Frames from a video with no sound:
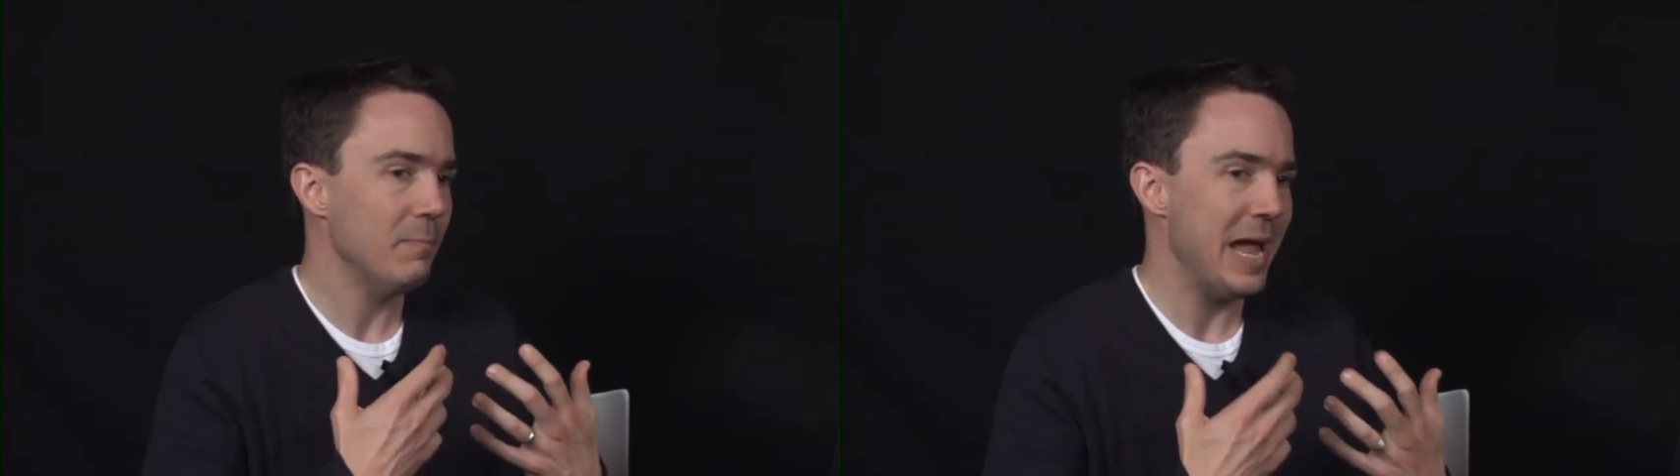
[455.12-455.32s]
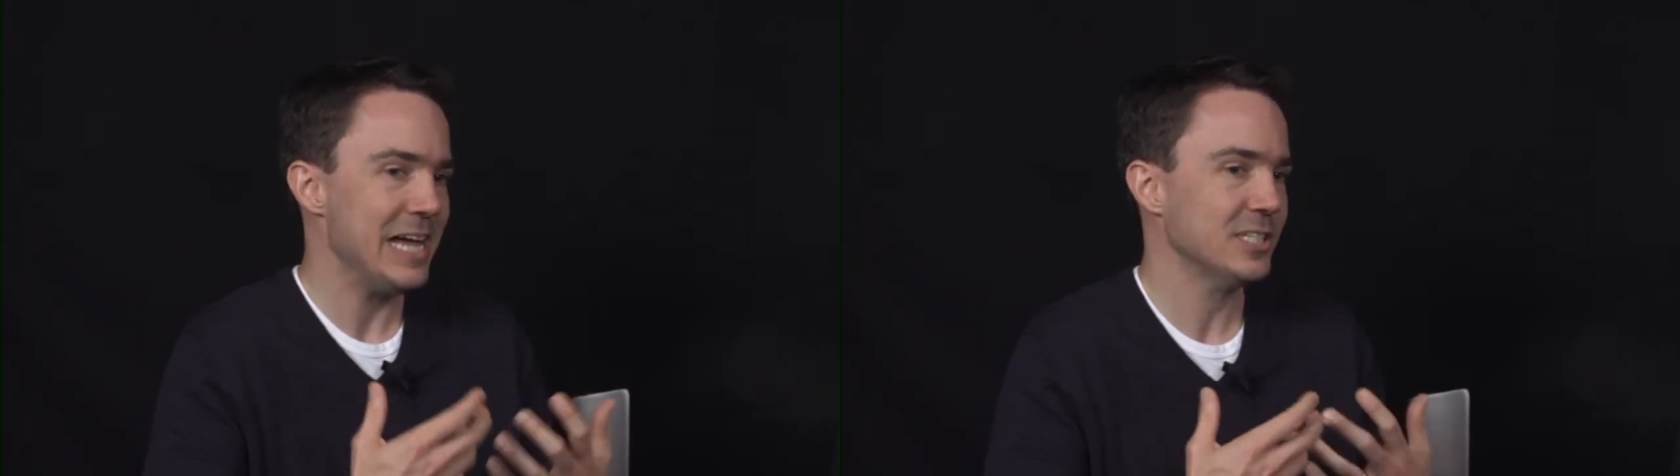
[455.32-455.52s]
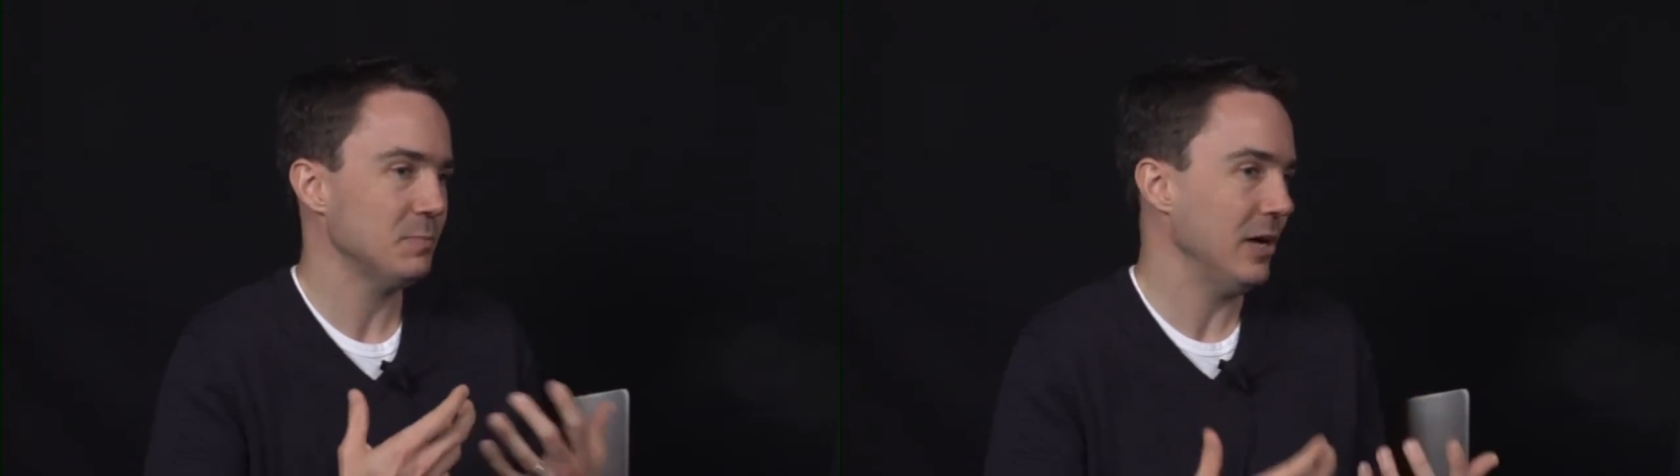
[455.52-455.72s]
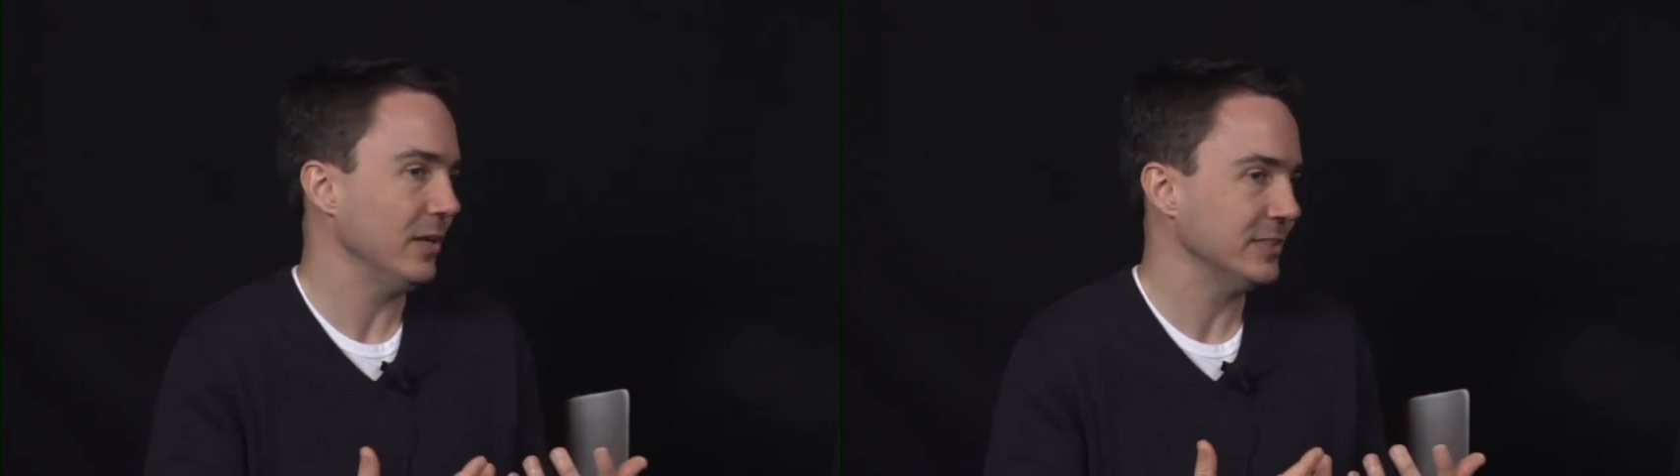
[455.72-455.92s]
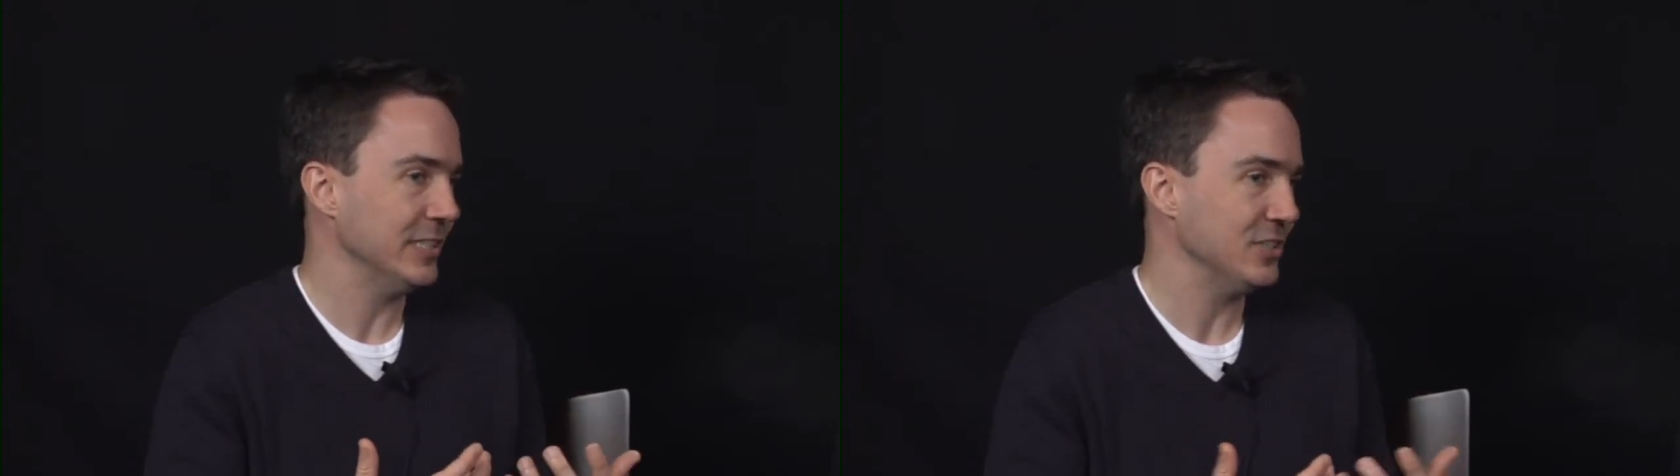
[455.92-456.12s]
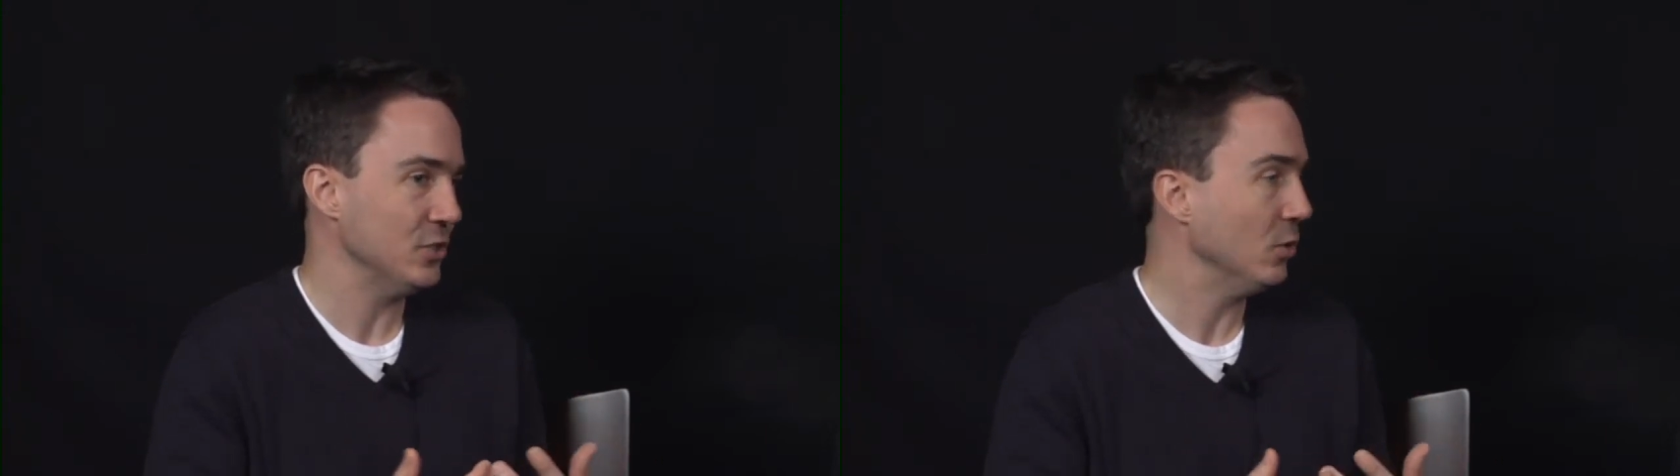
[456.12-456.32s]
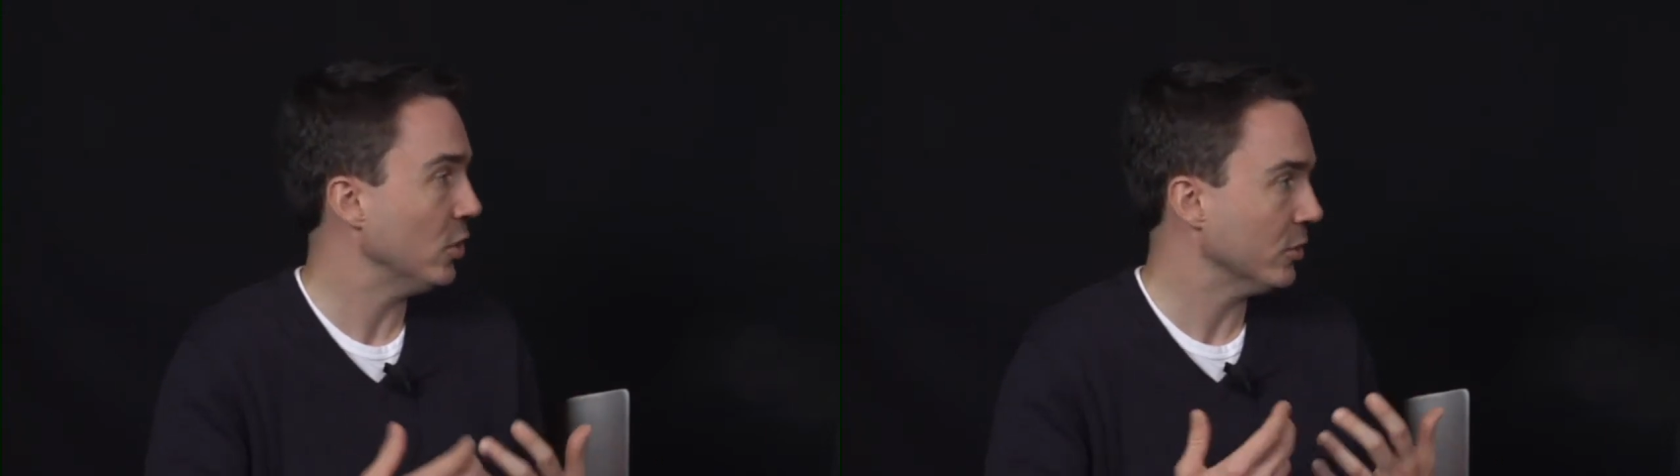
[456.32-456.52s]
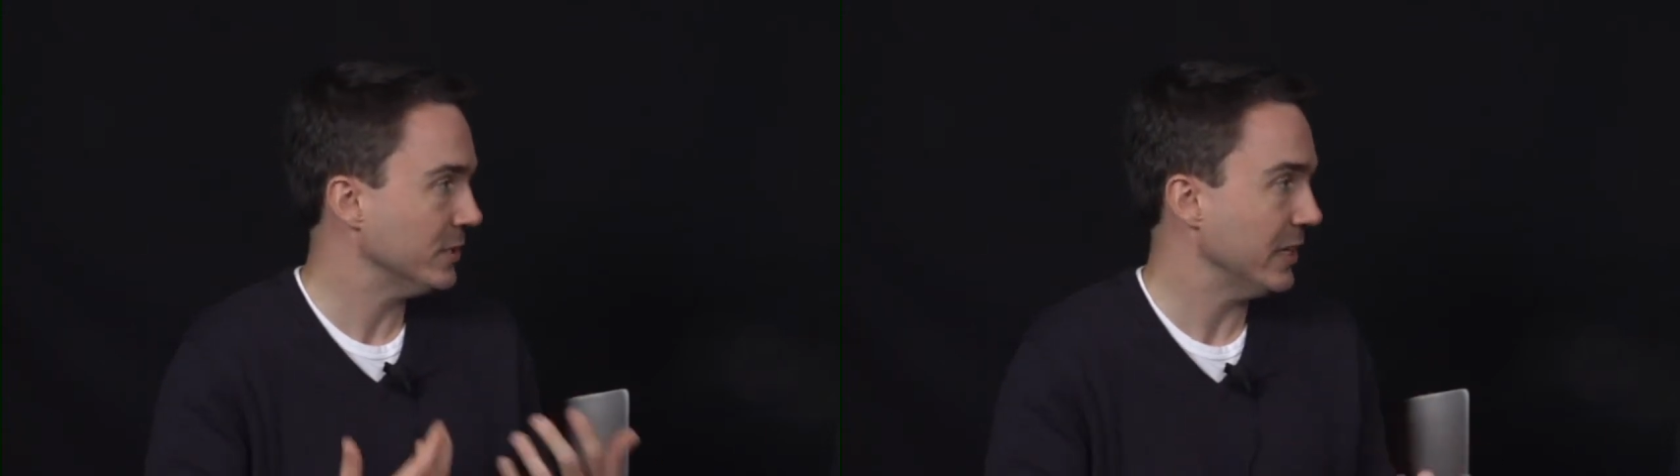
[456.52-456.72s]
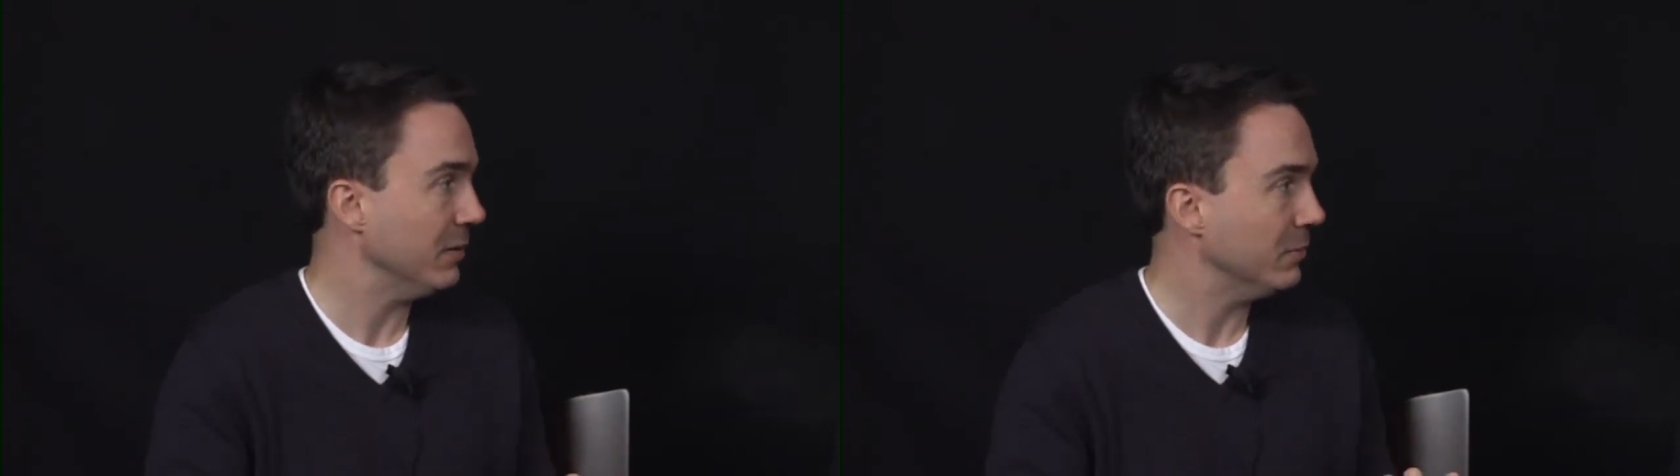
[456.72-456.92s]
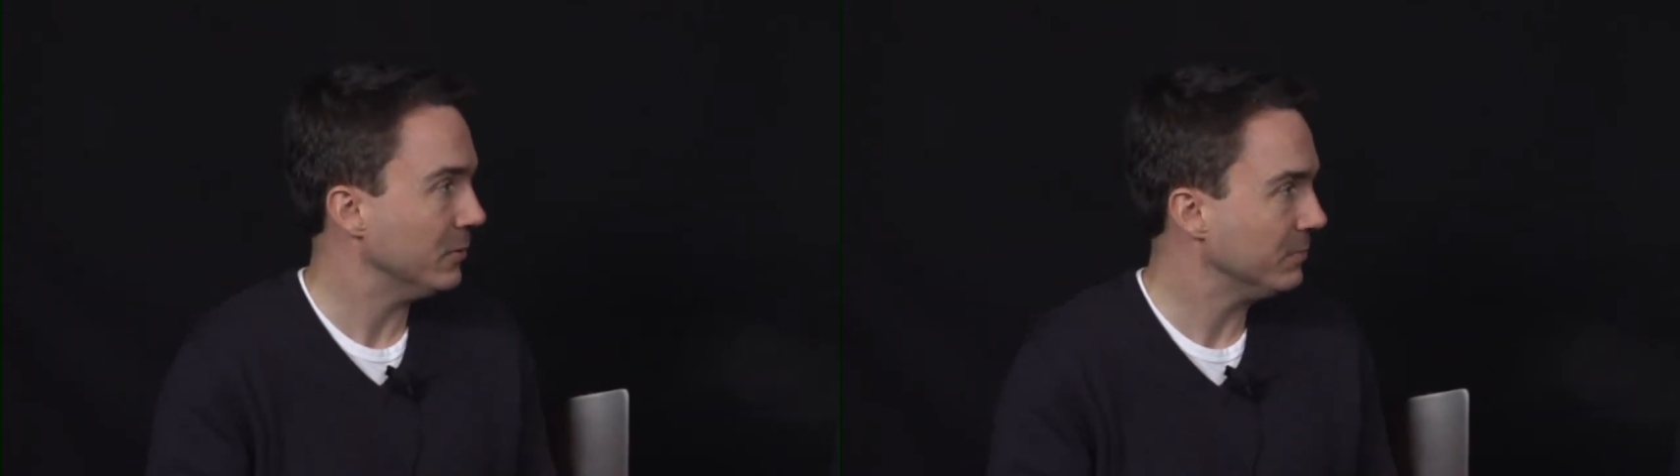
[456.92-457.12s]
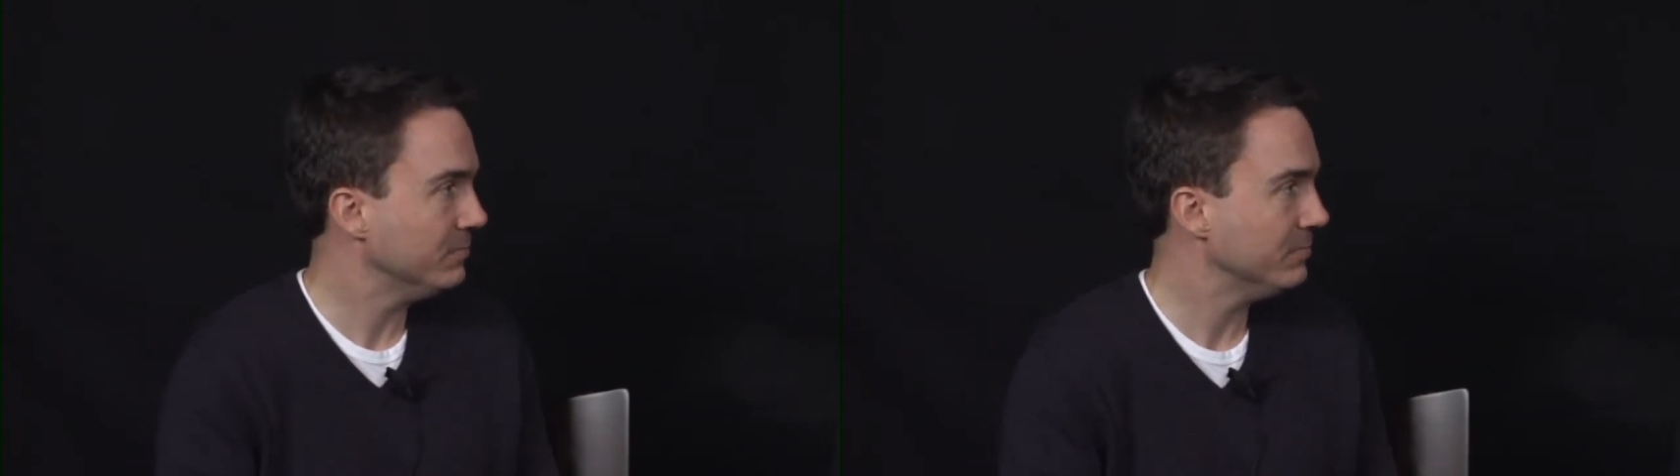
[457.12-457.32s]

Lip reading: past policy is no longer tenable.